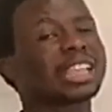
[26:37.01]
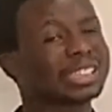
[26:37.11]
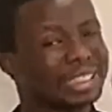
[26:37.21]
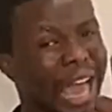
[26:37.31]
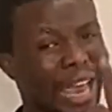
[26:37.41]
it's
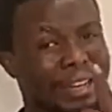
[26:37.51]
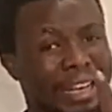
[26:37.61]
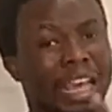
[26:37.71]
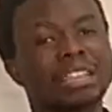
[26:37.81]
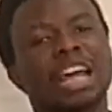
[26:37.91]
a
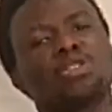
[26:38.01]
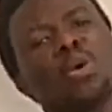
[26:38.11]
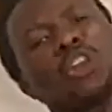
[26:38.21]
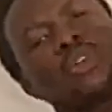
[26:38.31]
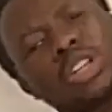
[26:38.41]
sign
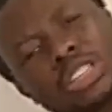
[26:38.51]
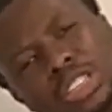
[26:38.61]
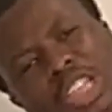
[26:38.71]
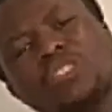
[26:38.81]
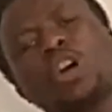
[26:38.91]
that when you
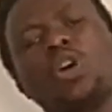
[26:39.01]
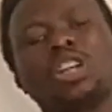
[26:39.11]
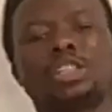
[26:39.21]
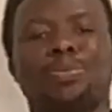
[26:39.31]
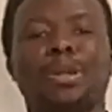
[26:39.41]
receive the Holy